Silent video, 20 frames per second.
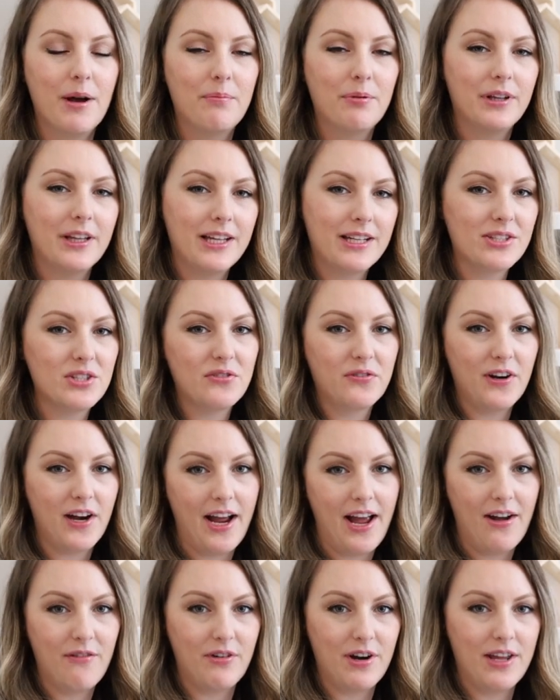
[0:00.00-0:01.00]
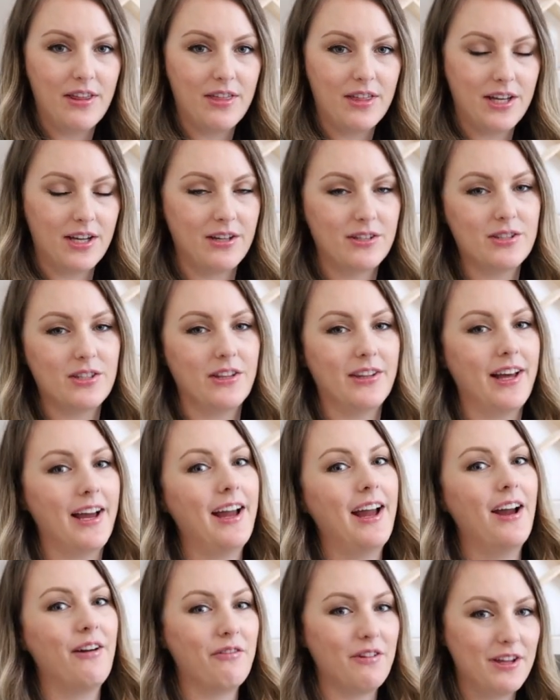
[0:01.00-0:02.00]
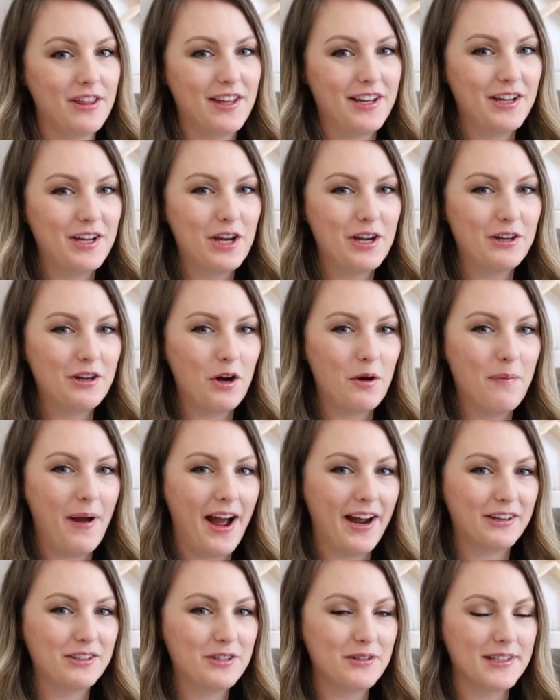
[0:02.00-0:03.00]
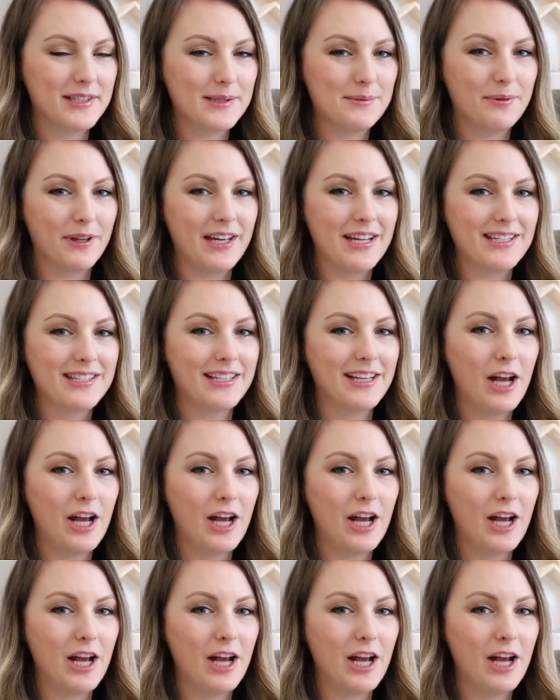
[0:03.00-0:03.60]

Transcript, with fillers: a place for everything so that everything can go back to its place.